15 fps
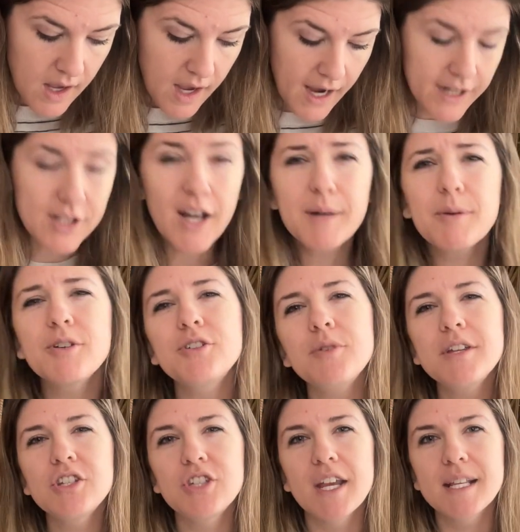I talked about
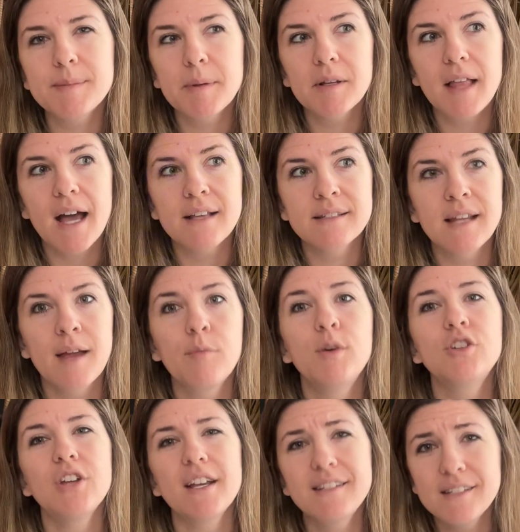doing Shakespeare last time,
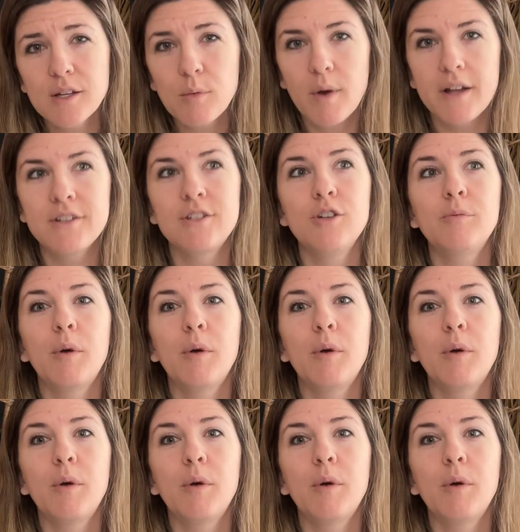which I still want to,